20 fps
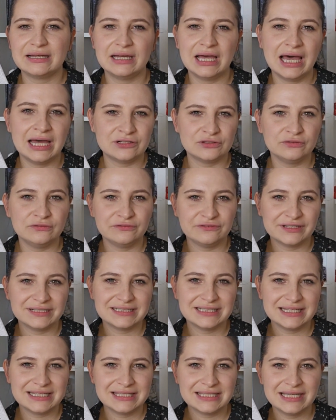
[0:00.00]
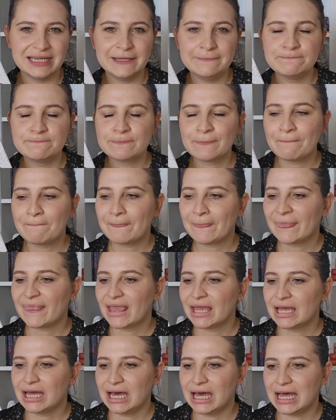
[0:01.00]
adult fantasy,
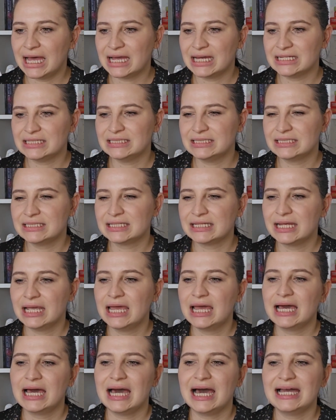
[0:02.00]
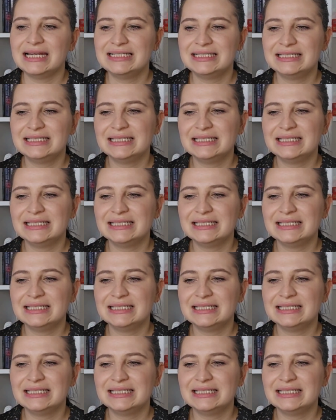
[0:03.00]
and I